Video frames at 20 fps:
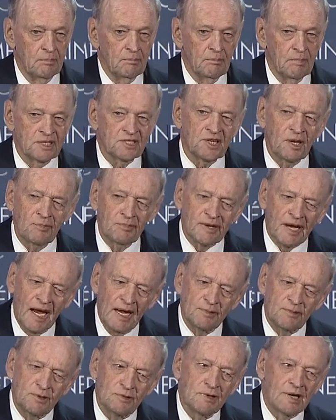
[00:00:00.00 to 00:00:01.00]
But
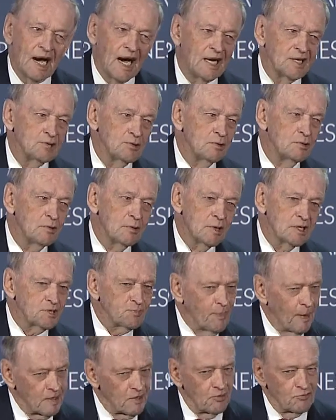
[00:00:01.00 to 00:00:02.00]
sometimes you guys, you
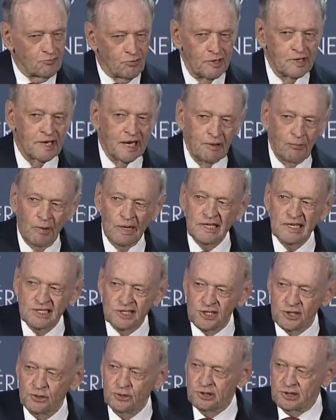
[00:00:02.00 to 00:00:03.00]
respect the treaty when it
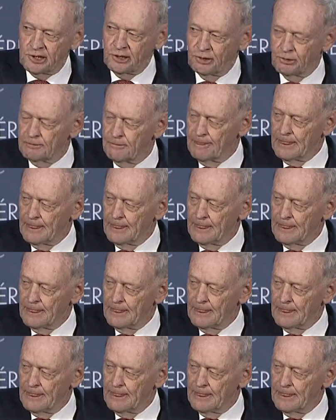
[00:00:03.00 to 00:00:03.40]
suits you.